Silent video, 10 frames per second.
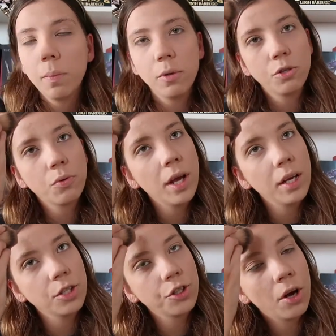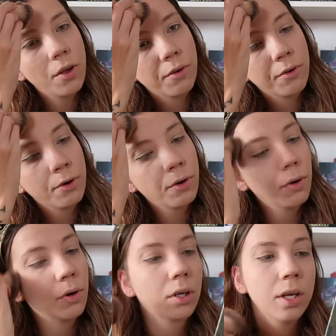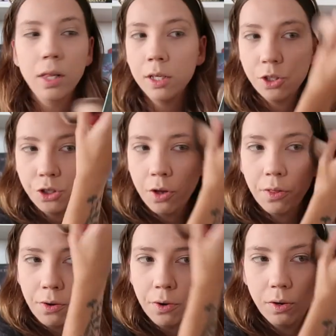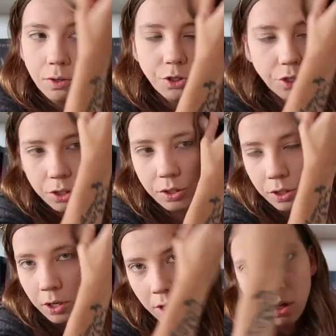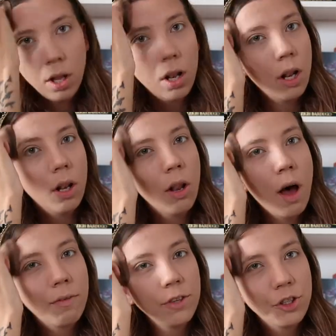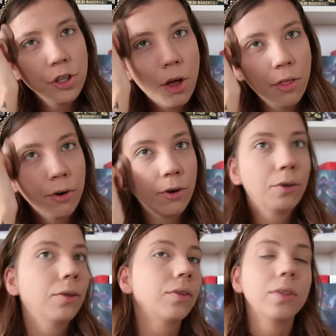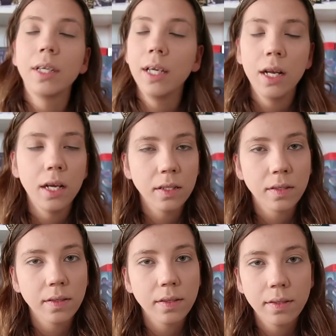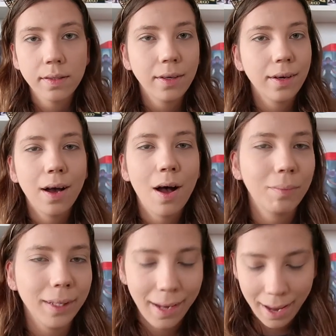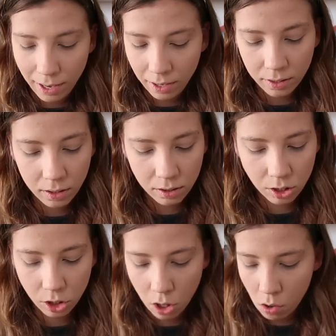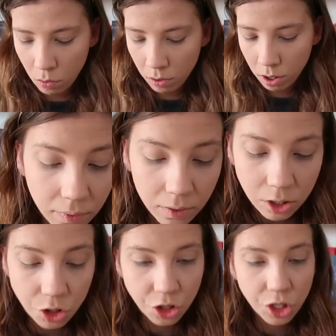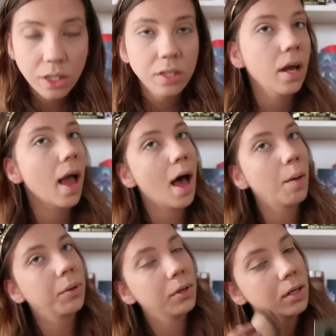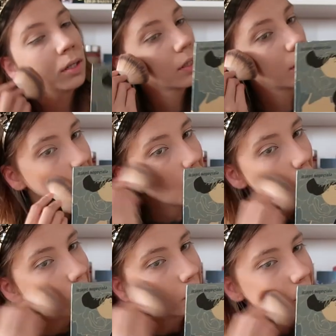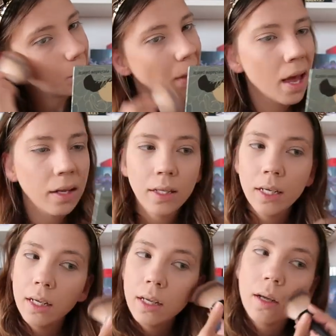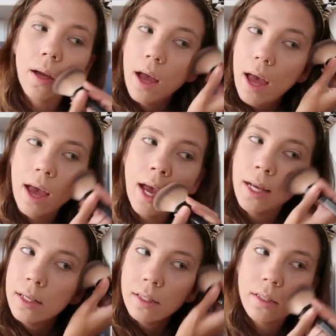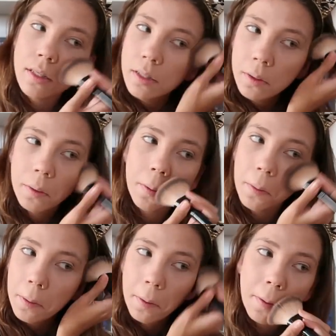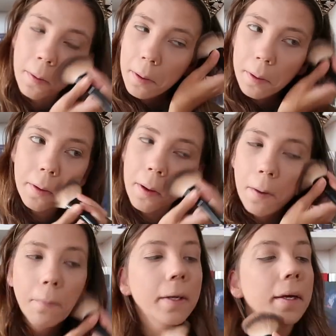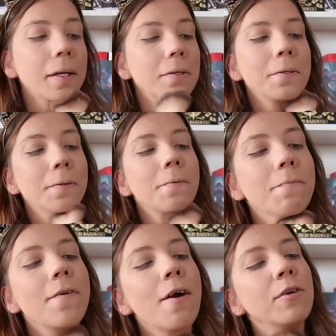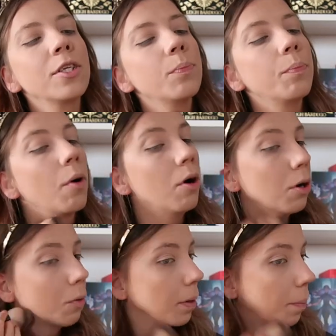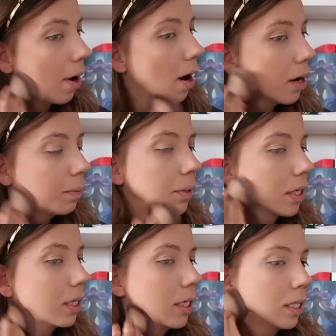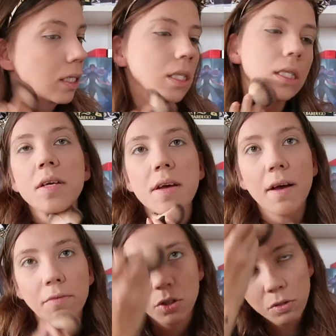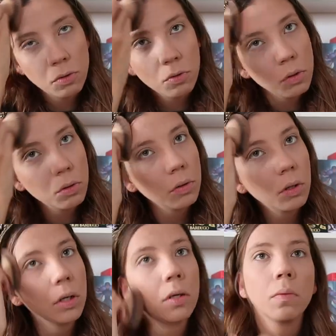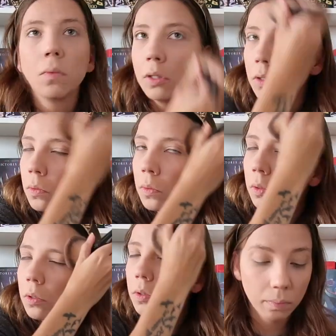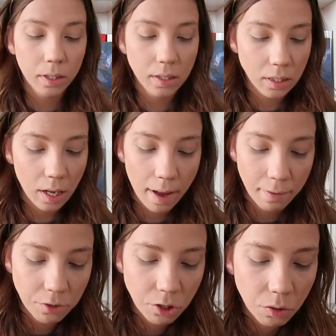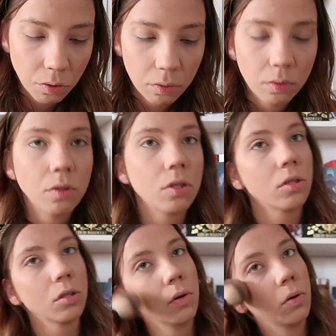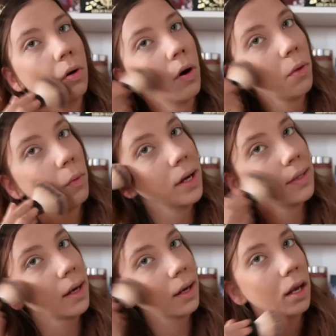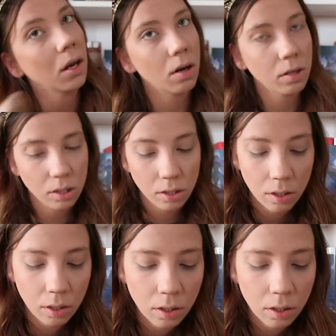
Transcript: betray each other or kill each other or just love each other. It is complicated. So shit happens badly, and now we get to very spoilery part, because I have to. I don't want to, because I have to. So otherwise I cannot